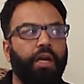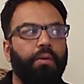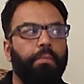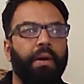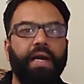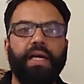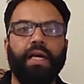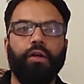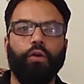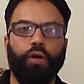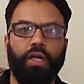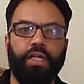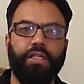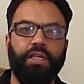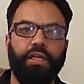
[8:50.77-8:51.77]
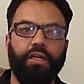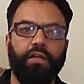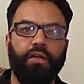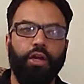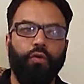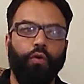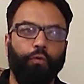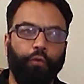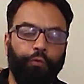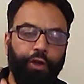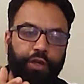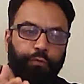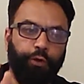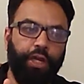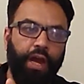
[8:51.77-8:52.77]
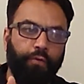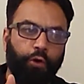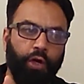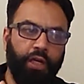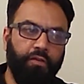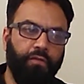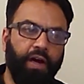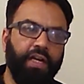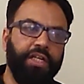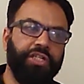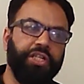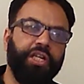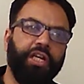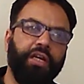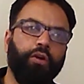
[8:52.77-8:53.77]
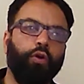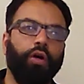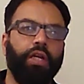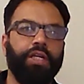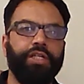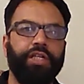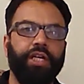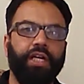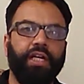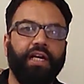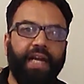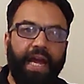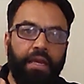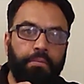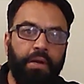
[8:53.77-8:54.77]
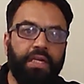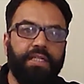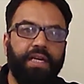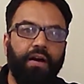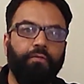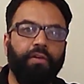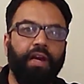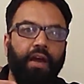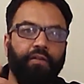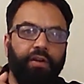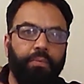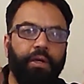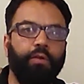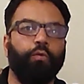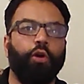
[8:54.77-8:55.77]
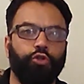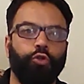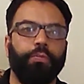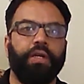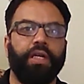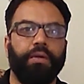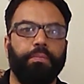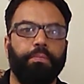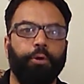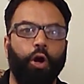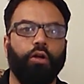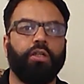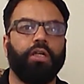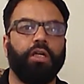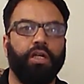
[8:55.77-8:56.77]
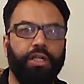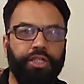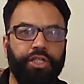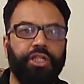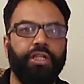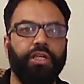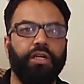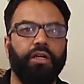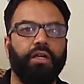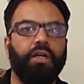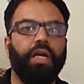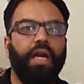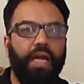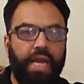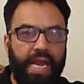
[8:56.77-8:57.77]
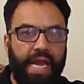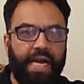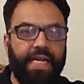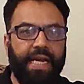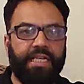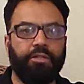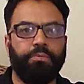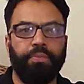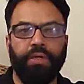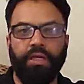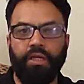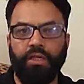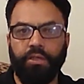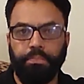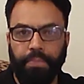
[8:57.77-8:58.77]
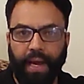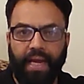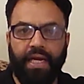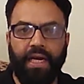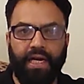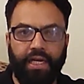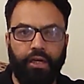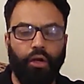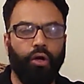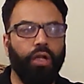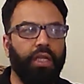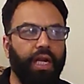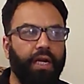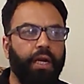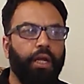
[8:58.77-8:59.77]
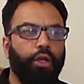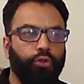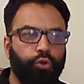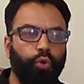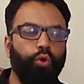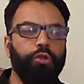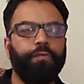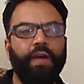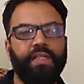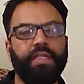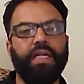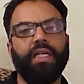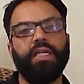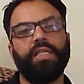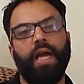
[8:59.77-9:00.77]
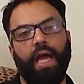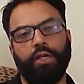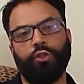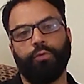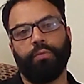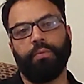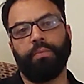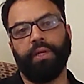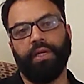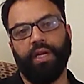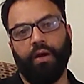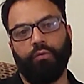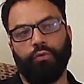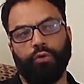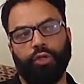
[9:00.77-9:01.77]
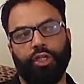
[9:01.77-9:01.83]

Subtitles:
medical college here. We have only one engineering college here. The time has come when everybody wants to be a doctor, engineer, AI expert, pilot and all that. Those facilities has to be bring down to